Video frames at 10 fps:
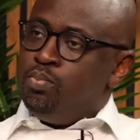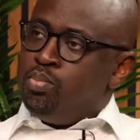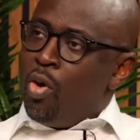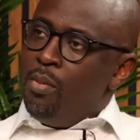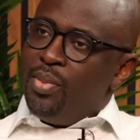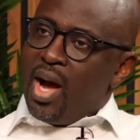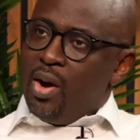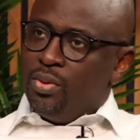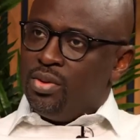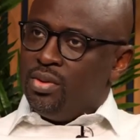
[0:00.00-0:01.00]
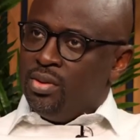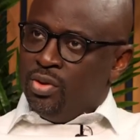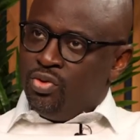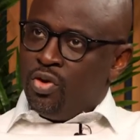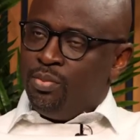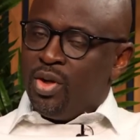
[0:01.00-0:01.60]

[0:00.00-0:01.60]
pump out the drug,